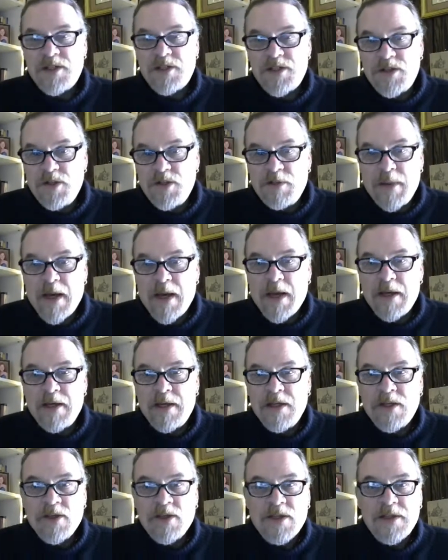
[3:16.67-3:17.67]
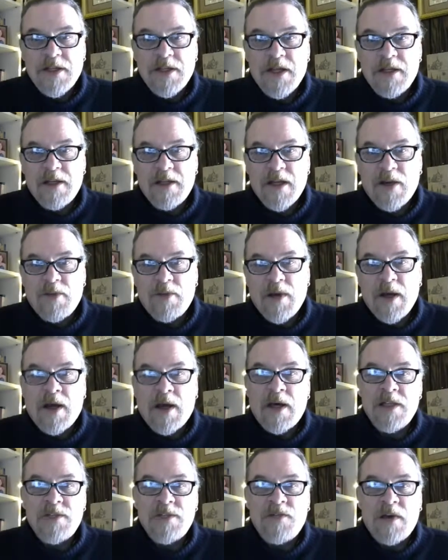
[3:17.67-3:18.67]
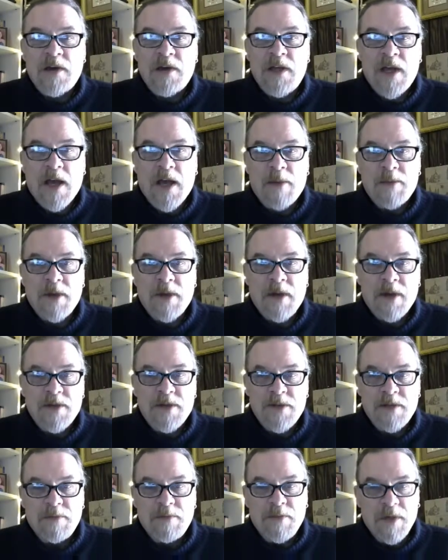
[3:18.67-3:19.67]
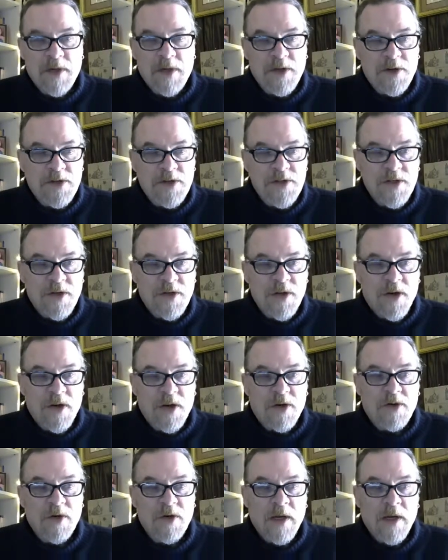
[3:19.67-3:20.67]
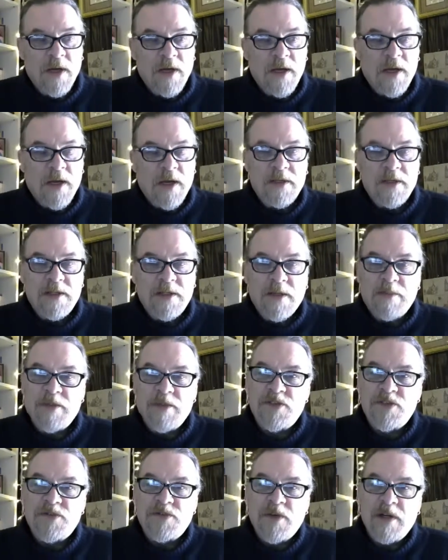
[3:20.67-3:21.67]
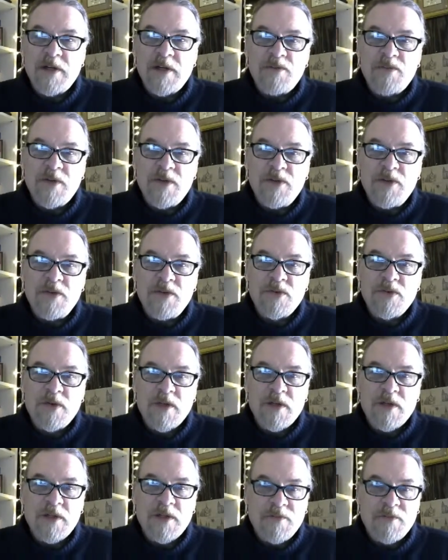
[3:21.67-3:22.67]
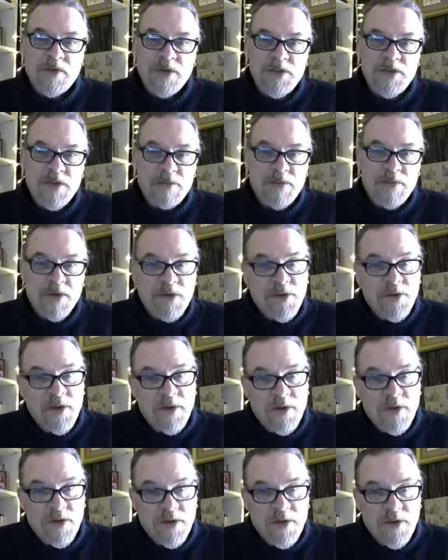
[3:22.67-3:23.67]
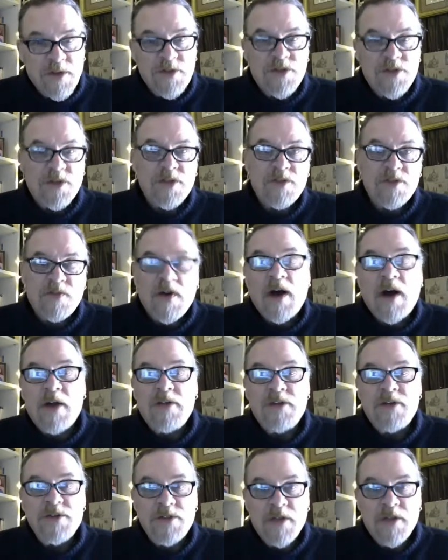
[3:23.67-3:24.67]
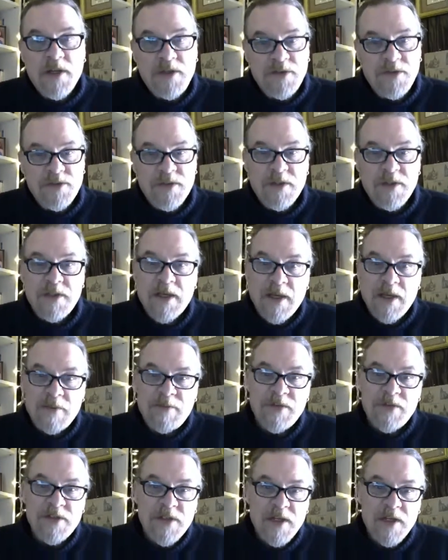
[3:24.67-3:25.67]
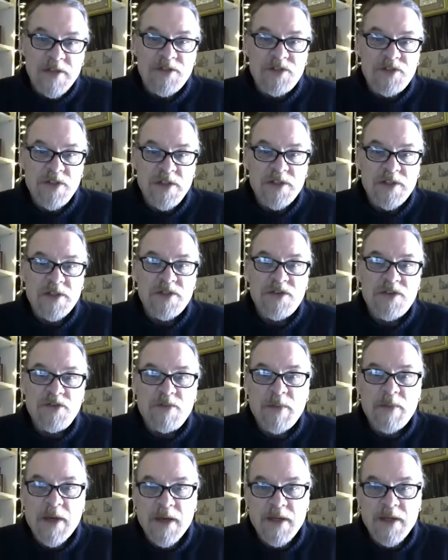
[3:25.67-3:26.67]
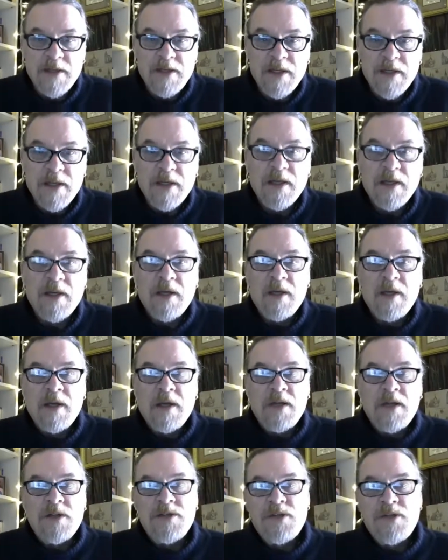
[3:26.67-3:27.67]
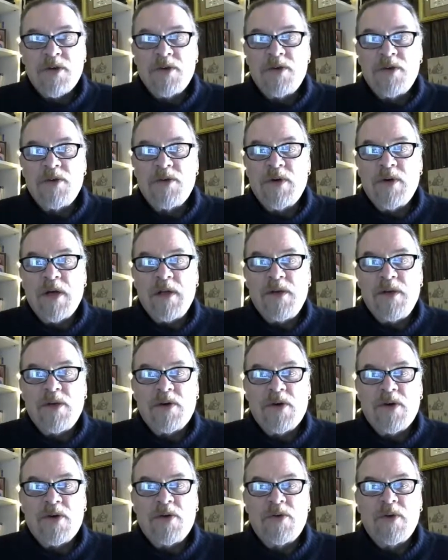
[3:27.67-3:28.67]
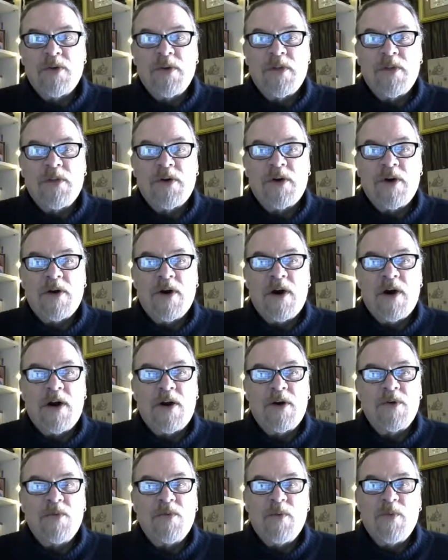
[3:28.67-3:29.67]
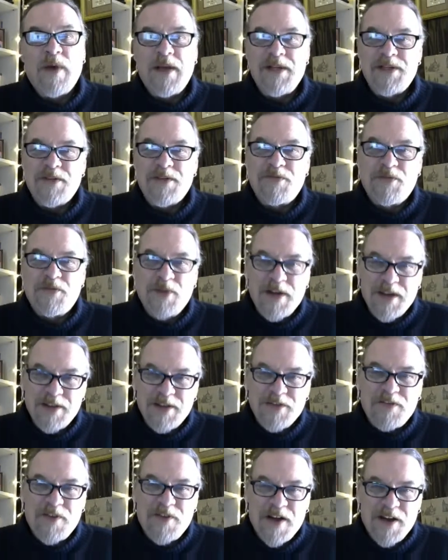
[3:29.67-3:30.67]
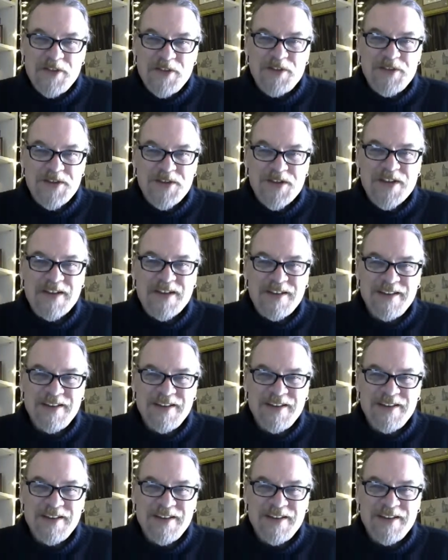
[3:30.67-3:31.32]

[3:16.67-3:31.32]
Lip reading: too bad. He looks at it that way. Hans von Kampenhausen many years ago had demonstrated when you look at the virgin birth in the early church fathers, they use it to emphasize Jesus' humanity. So, you know, there are ways of reading the fathers